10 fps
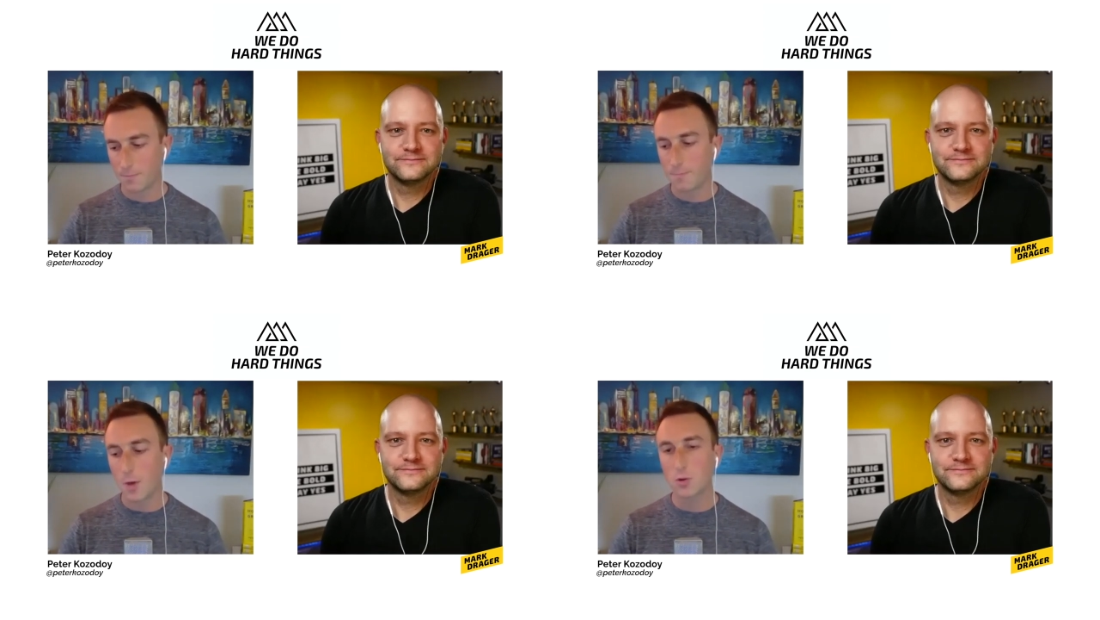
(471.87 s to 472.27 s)

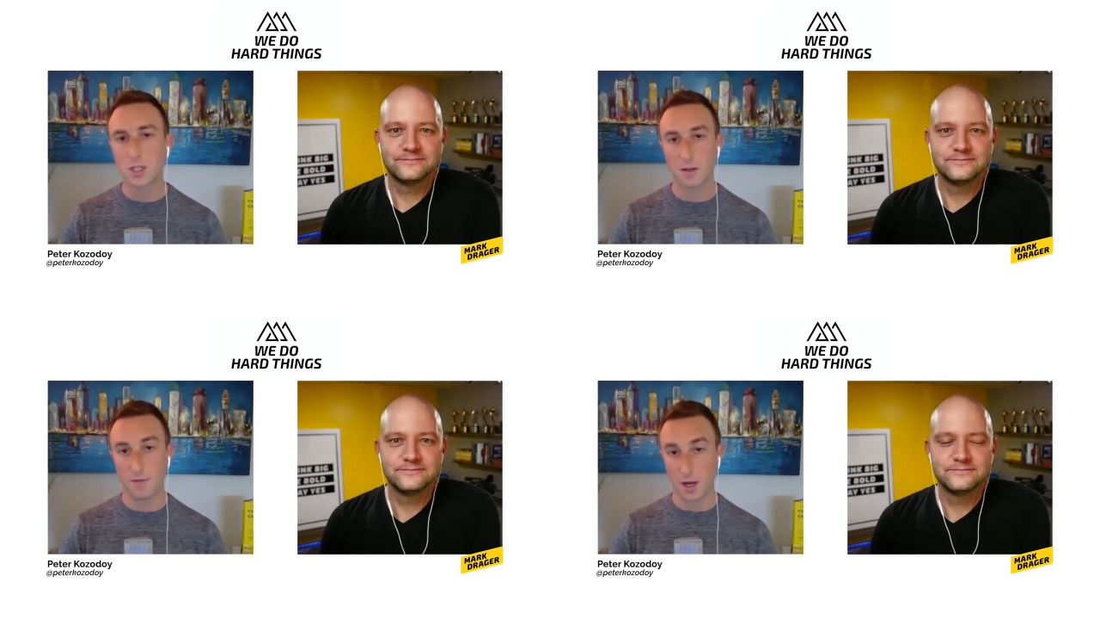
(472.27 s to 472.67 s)

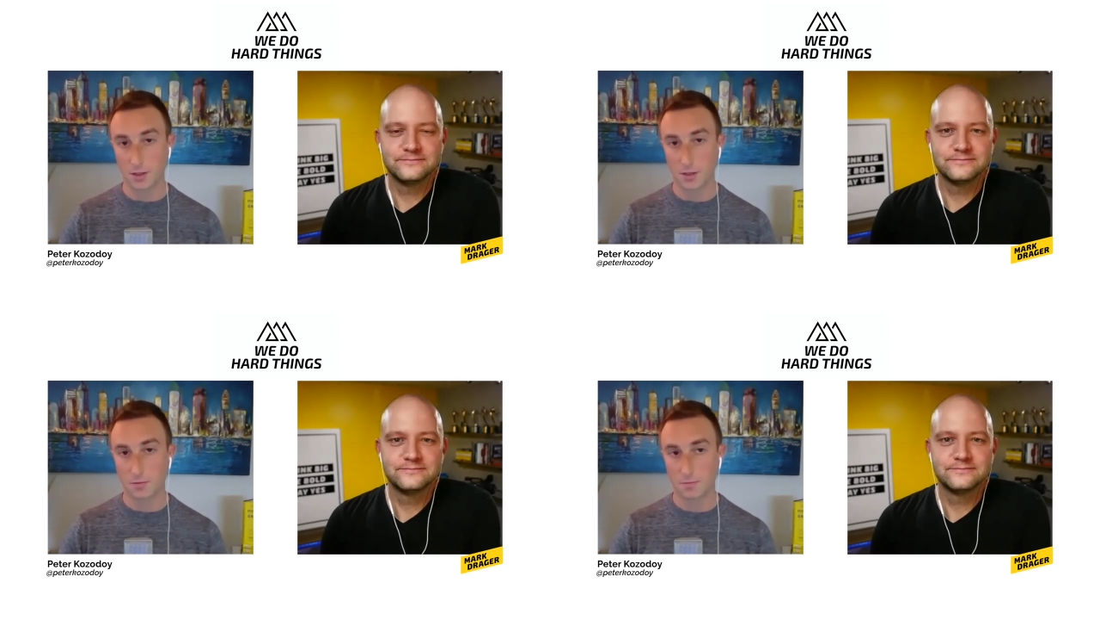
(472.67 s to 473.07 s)
Speaker 1: most of
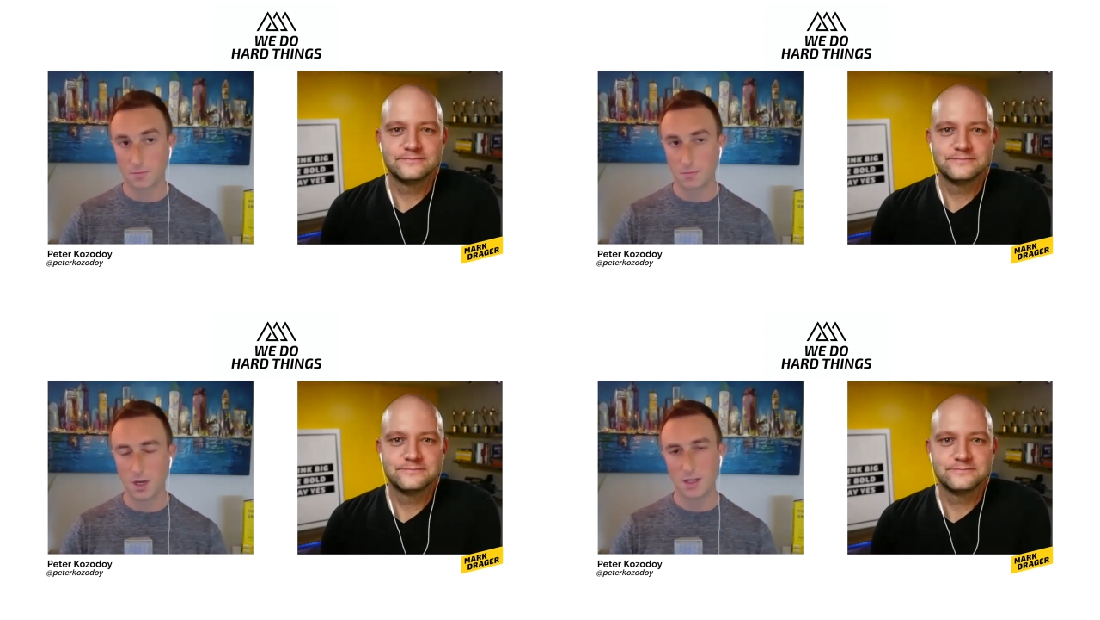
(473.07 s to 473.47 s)
us,
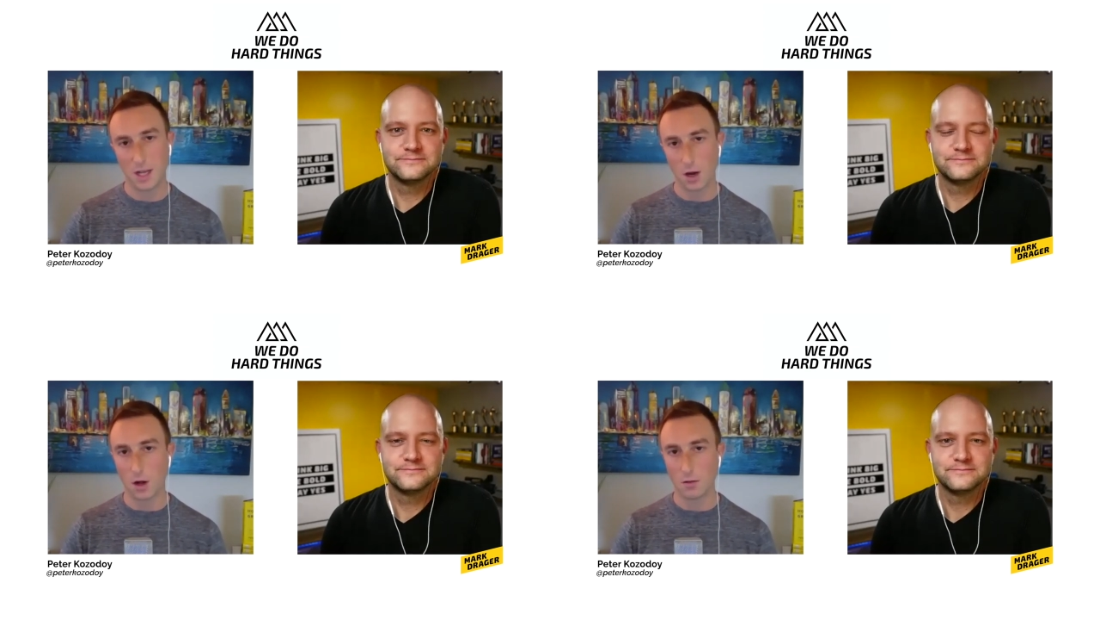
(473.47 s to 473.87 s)
I'm
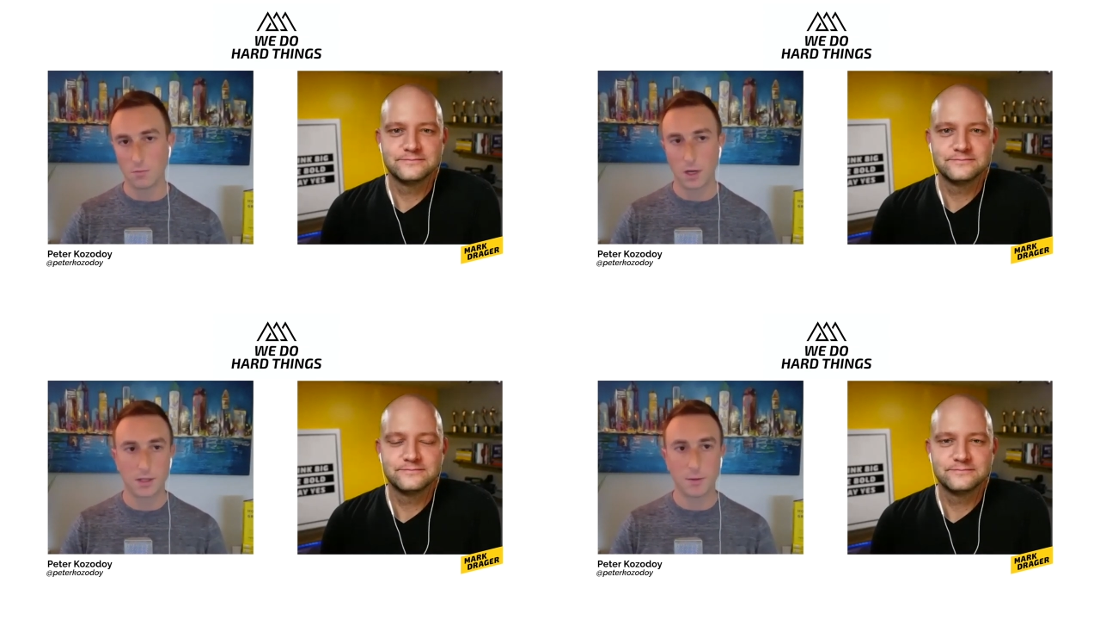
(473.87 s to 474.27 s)
not say
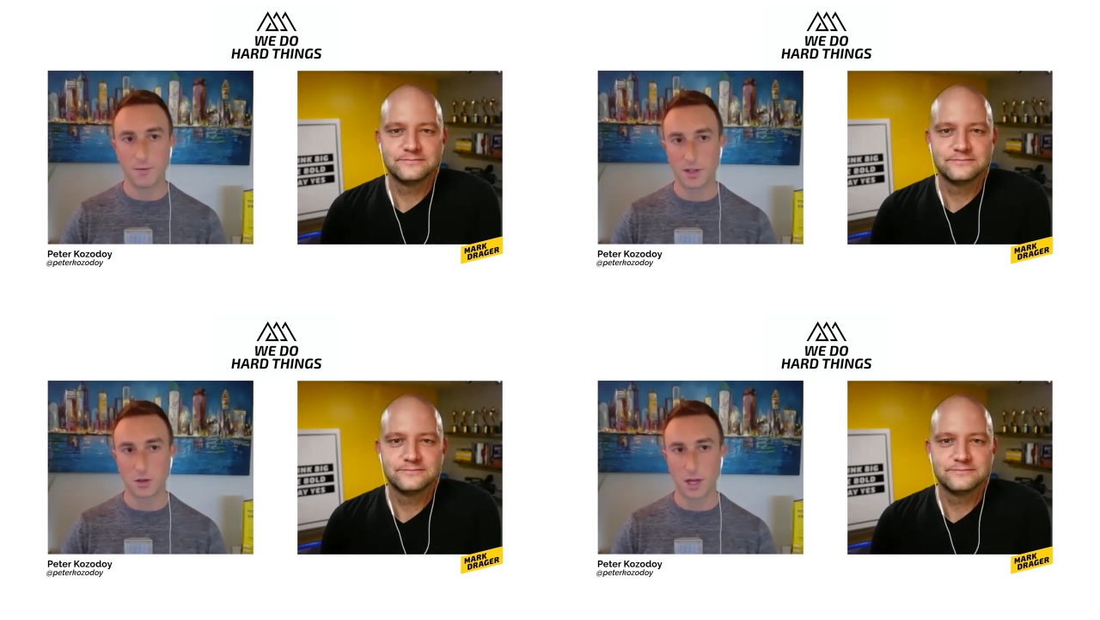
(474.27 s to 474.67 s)
all, right?
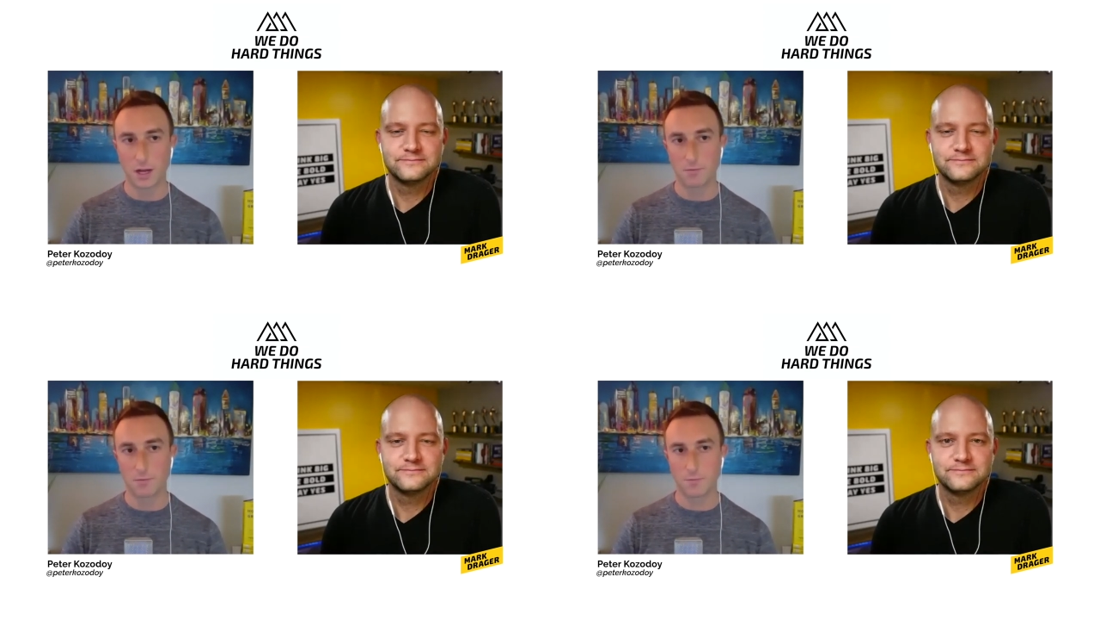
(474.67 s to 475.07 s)
Some of us are
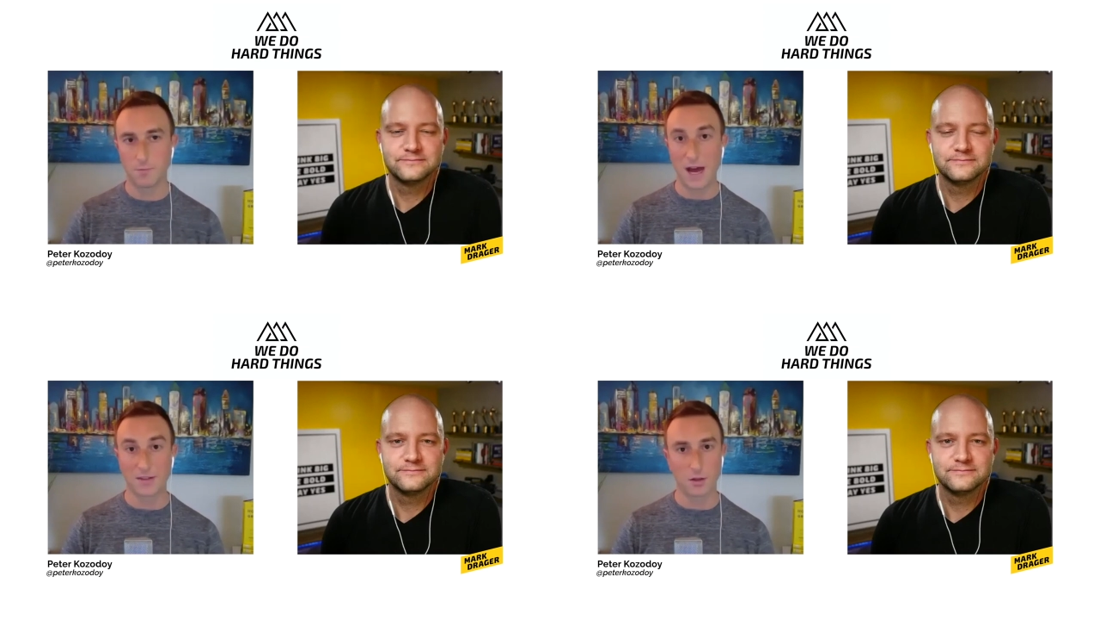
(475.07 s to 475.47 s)
like
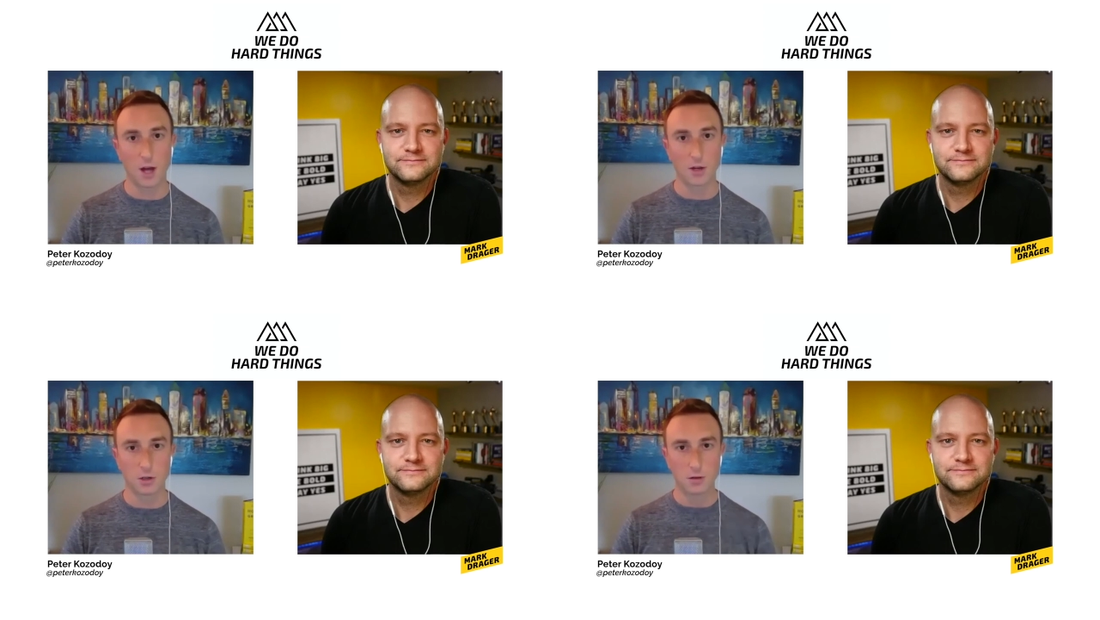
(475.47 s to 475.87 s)

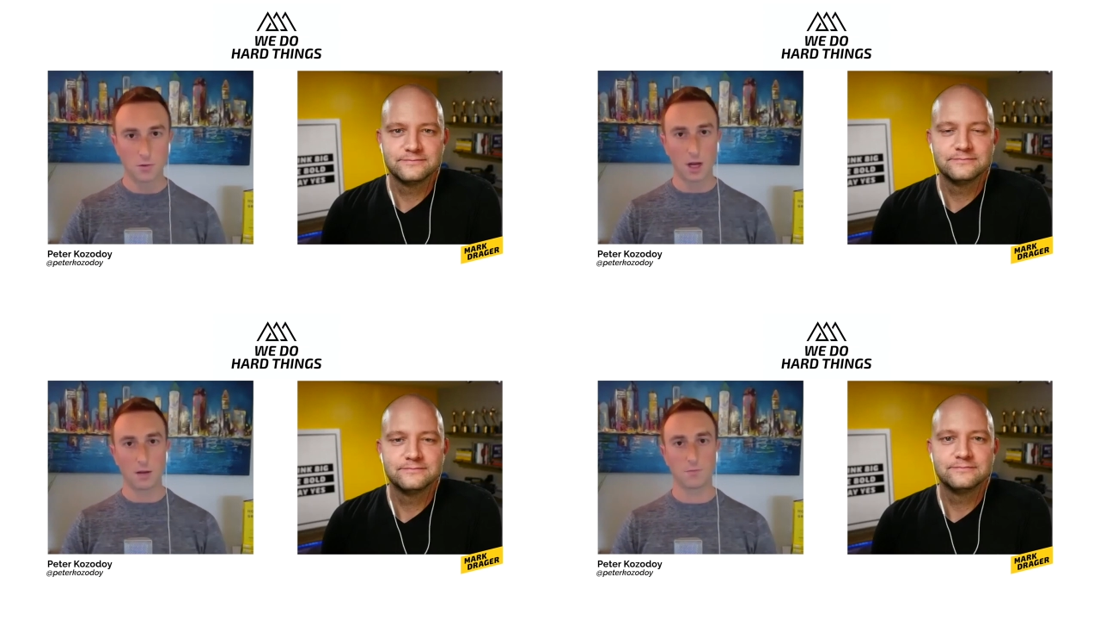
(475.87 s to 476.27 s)

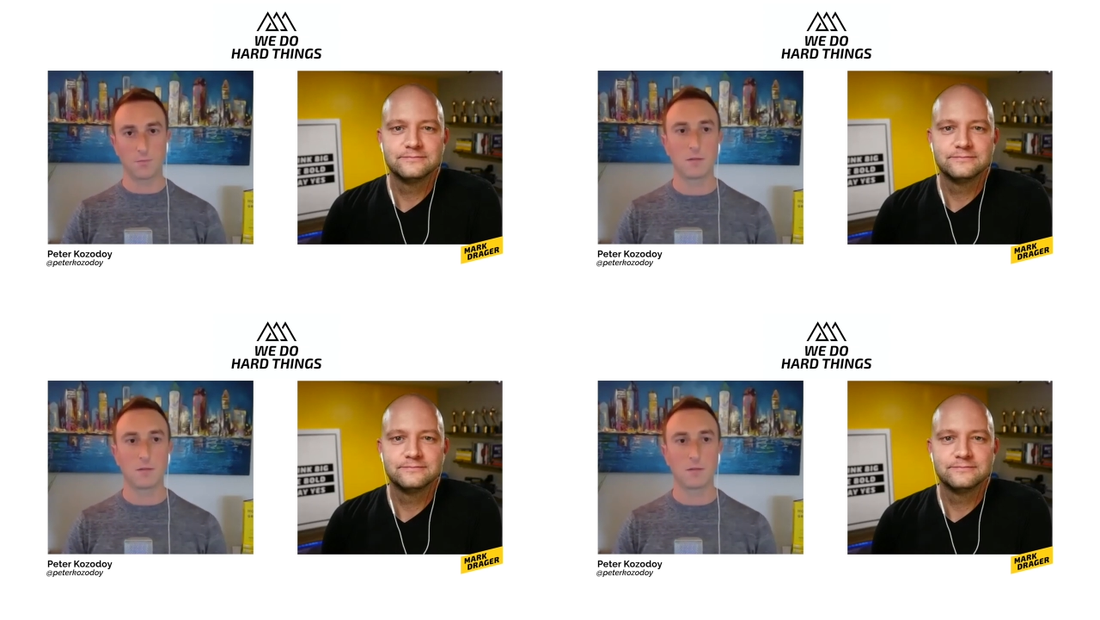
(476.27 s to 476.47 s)
pathological, right?